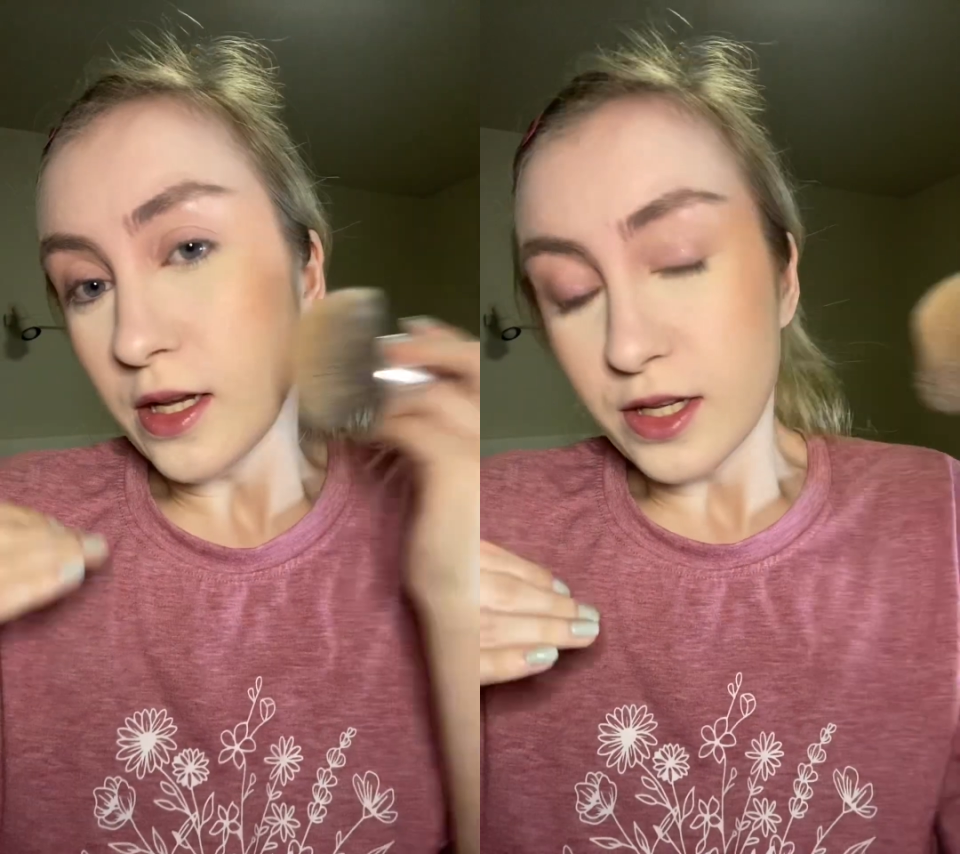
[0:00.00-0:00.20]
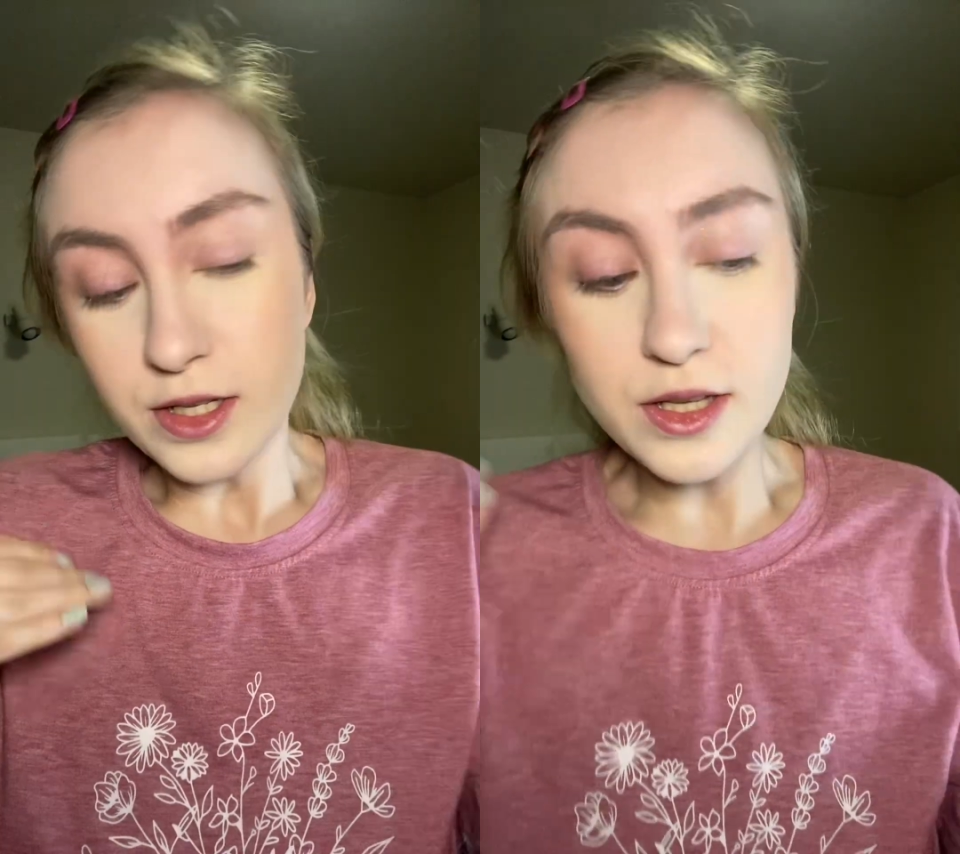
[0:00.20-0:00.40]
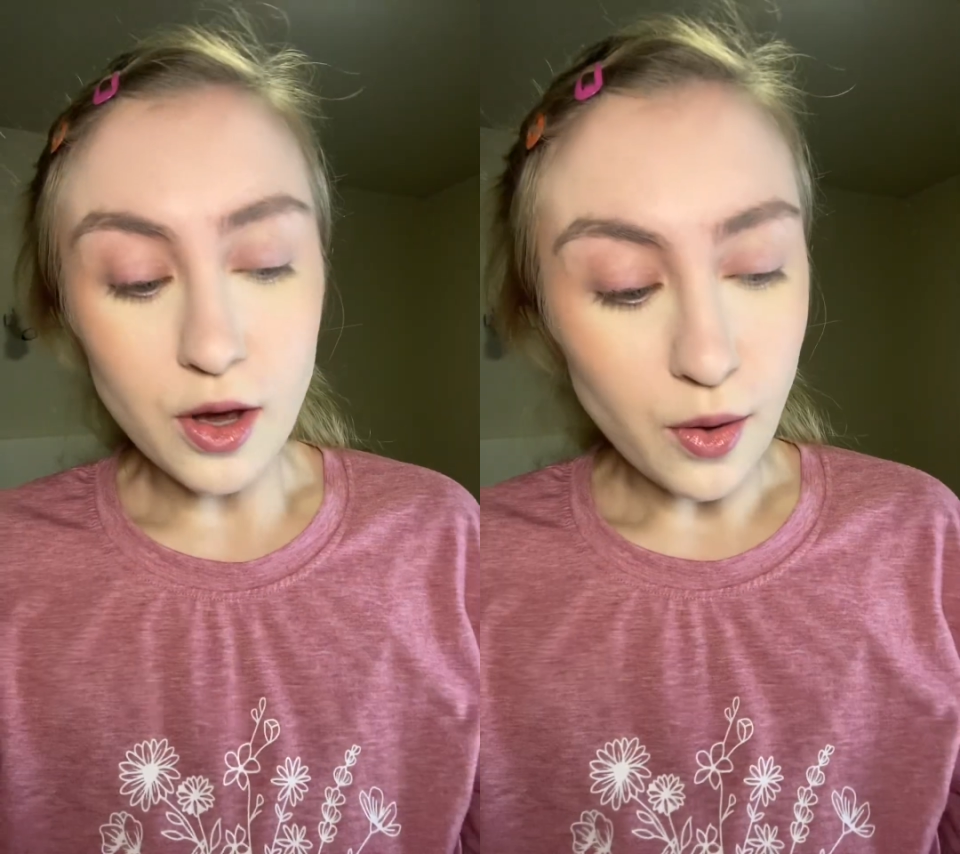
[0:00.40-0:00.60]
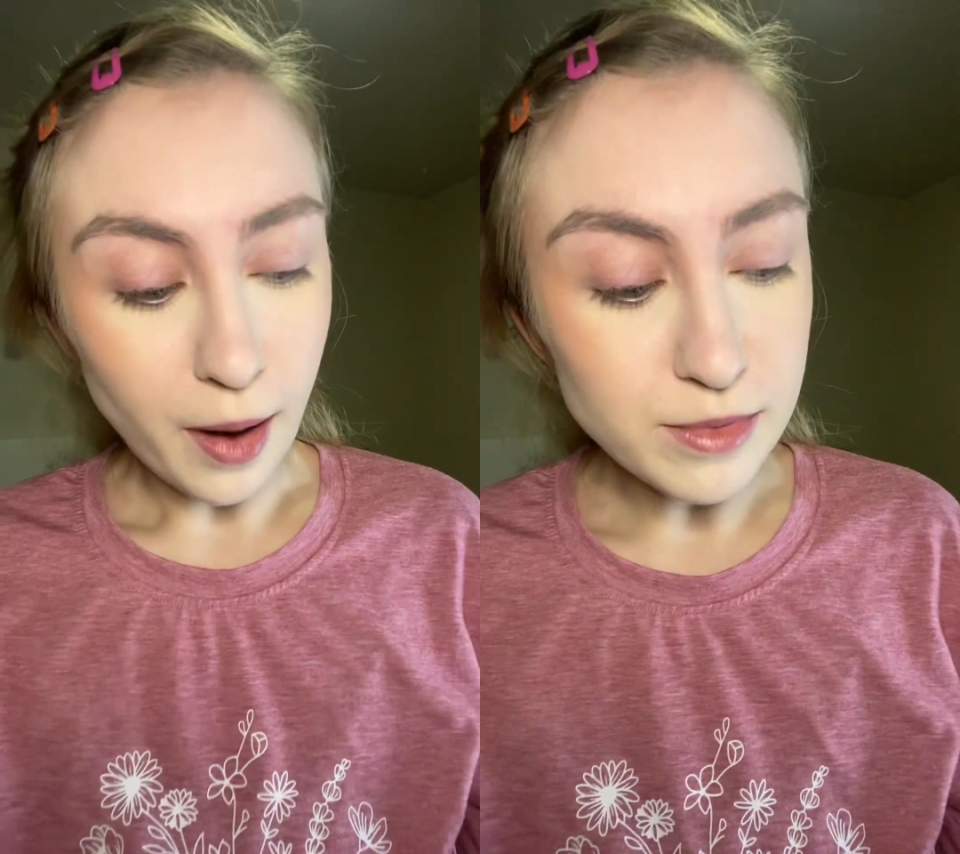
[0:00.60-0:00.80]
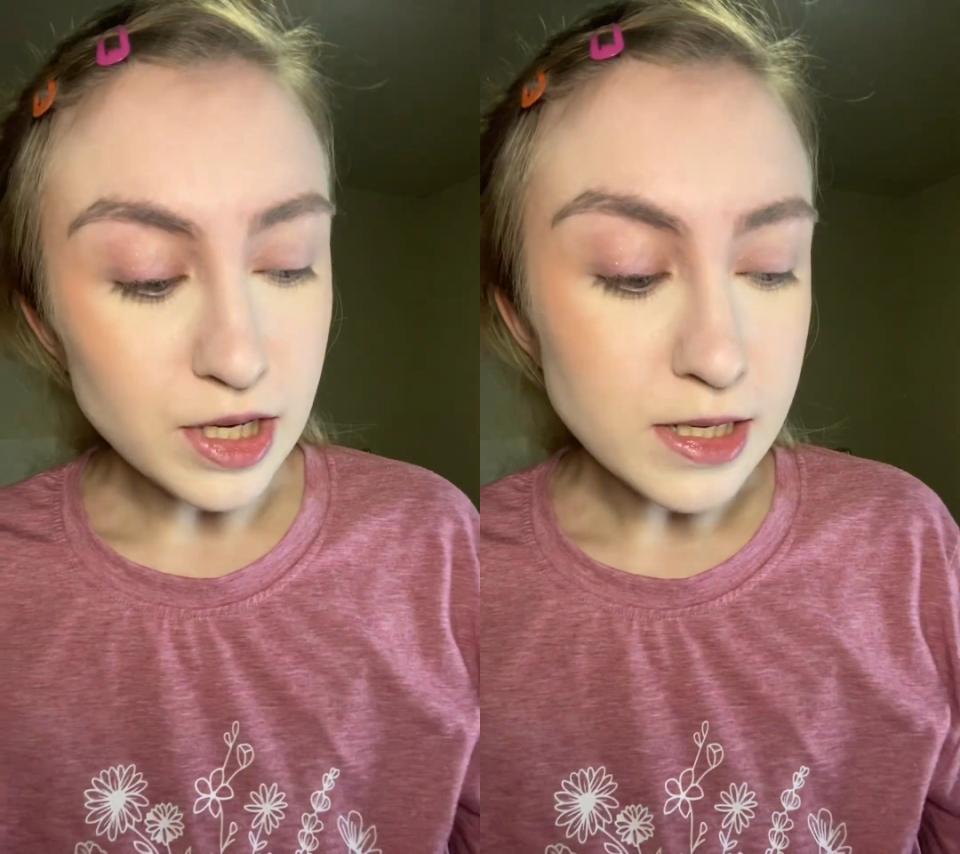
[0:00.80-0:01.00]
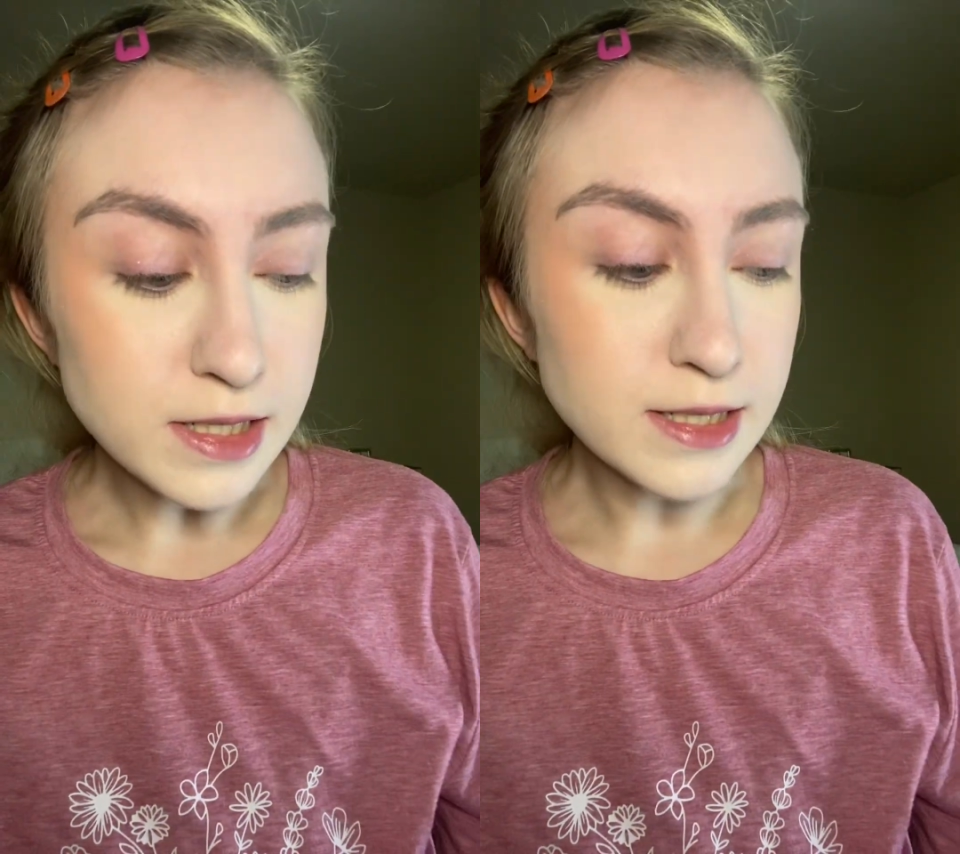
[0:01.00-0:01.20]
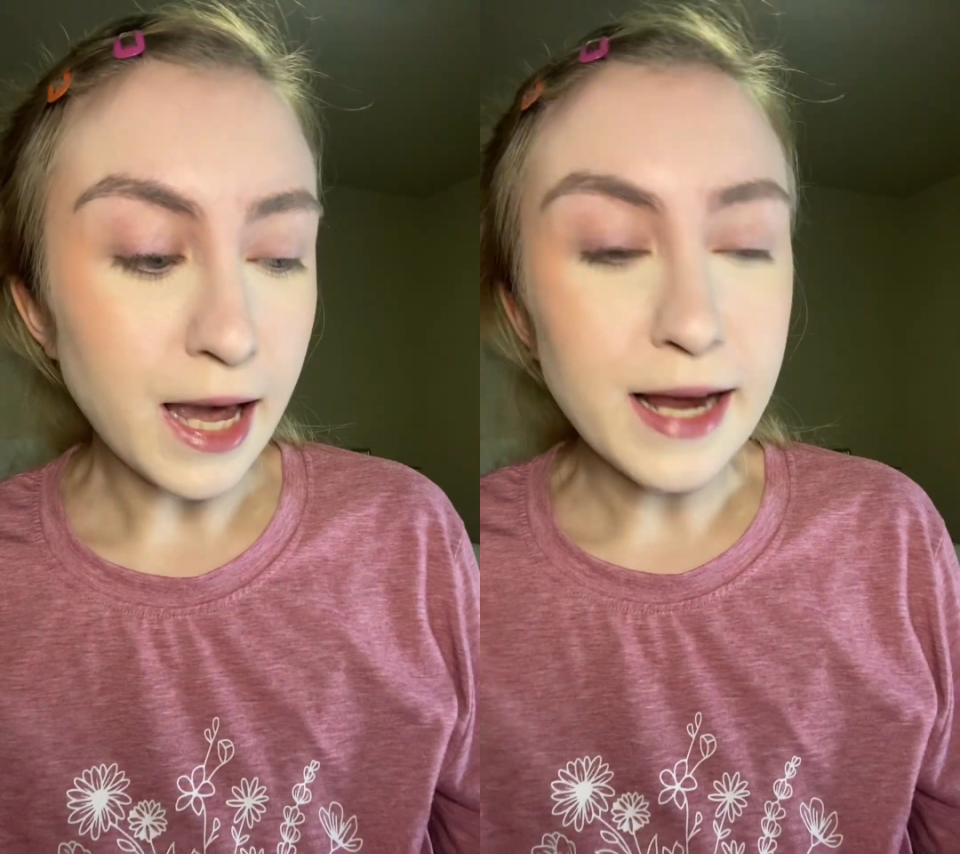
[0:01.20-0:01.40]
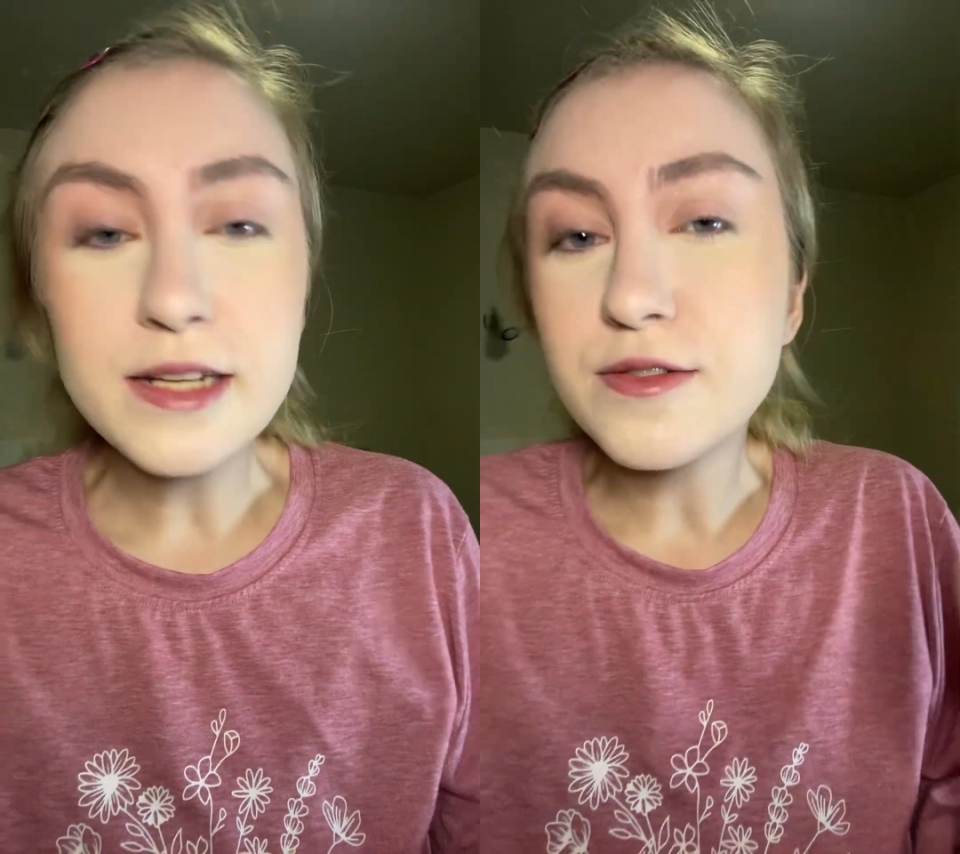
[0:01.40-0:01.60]
So I'm just
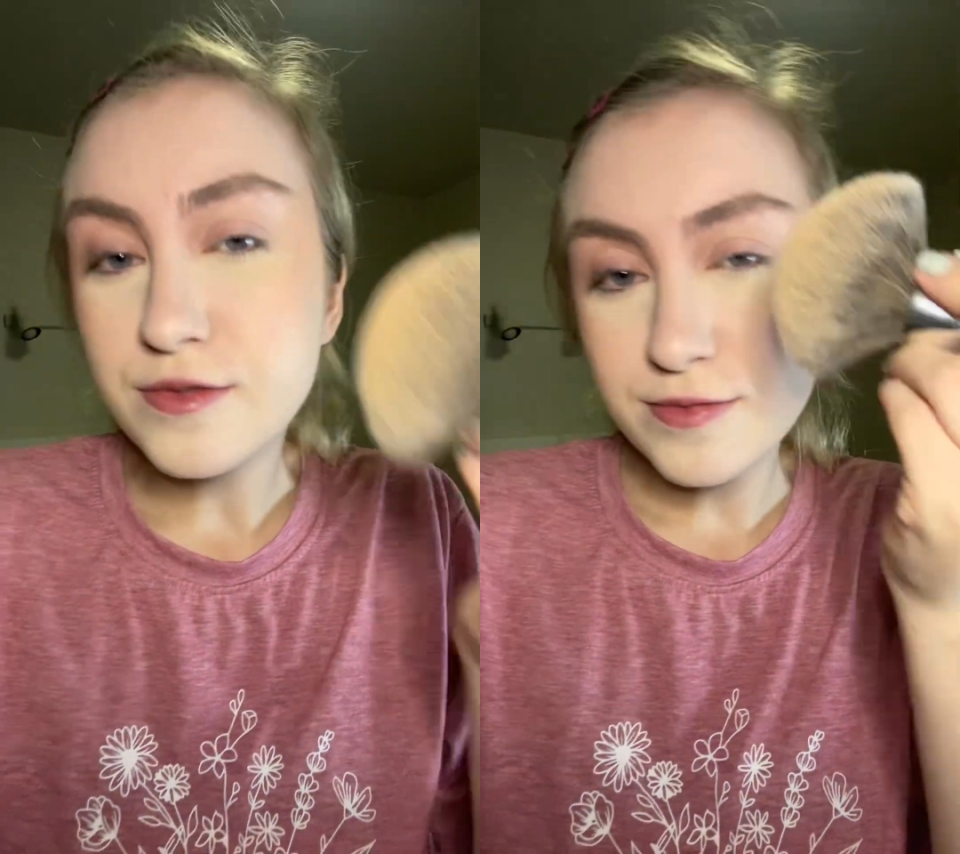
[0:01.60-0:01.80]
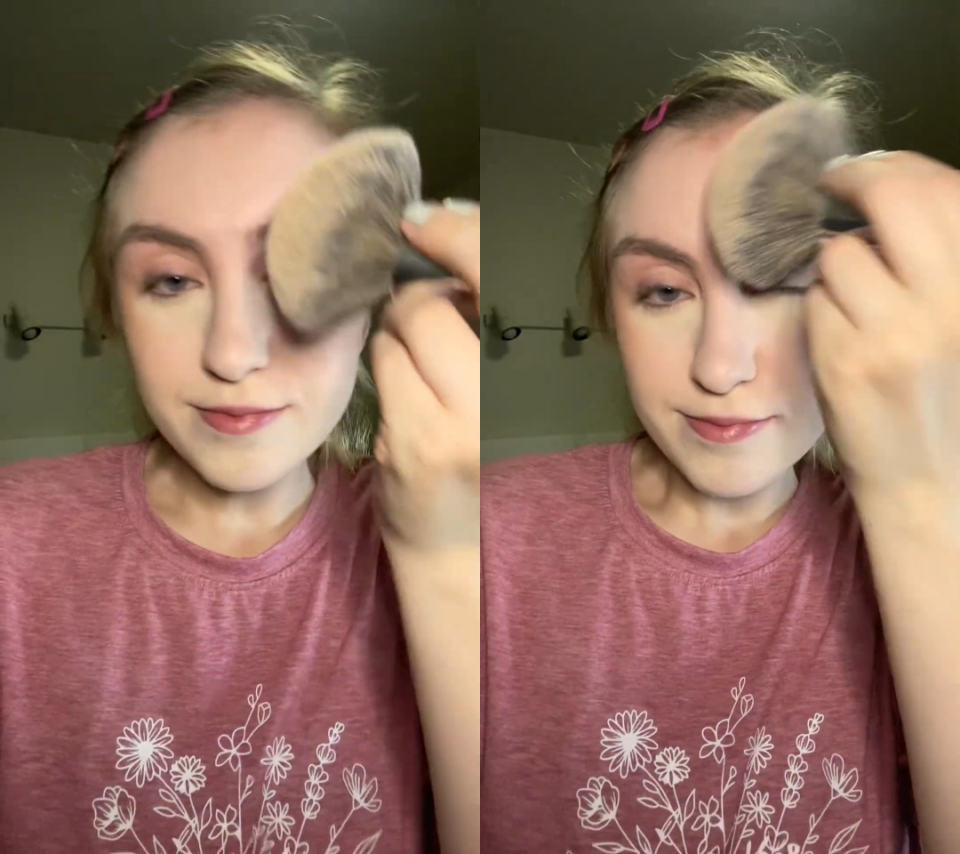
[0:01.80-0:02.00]
kind of,